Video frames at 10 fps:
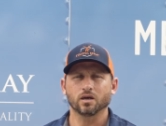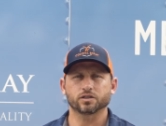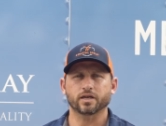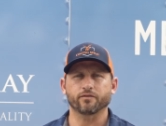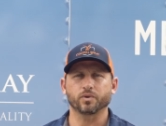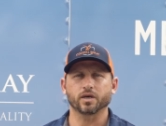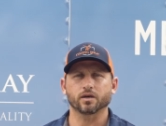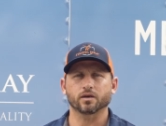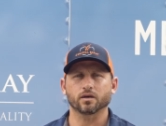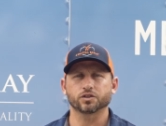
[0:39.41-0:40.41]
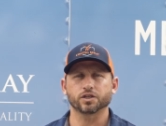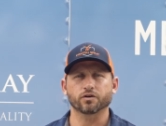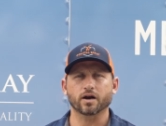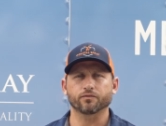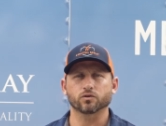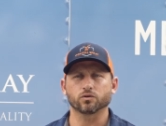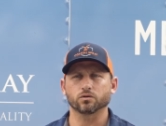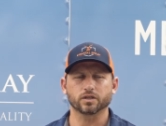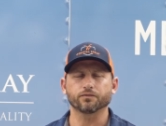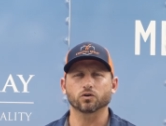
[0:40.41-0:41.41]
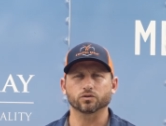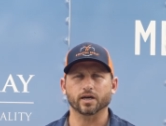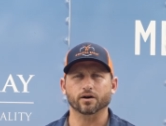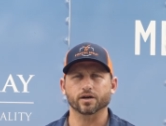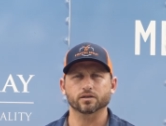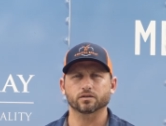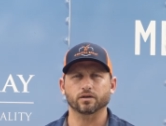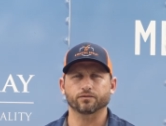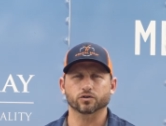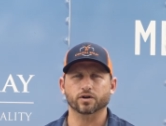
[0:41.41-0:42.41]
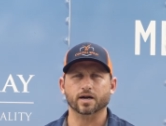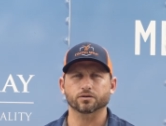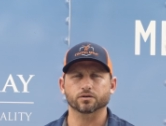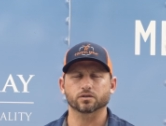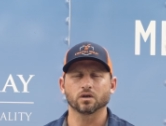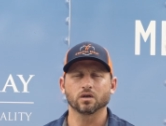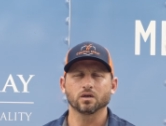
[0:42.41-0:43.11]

just have big geographical difficult areas for tractors